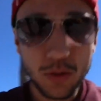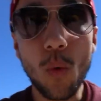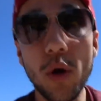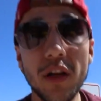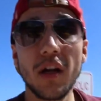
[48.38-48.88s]

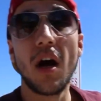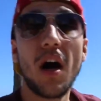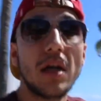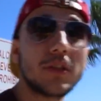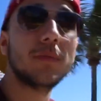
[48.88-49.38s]
What an
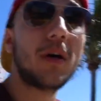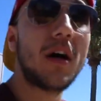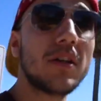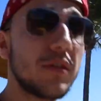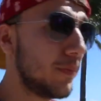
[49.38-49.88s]

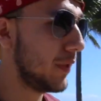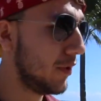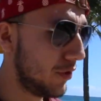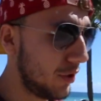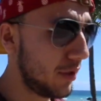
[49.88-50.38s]
awesome
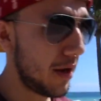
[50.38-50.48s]
beach.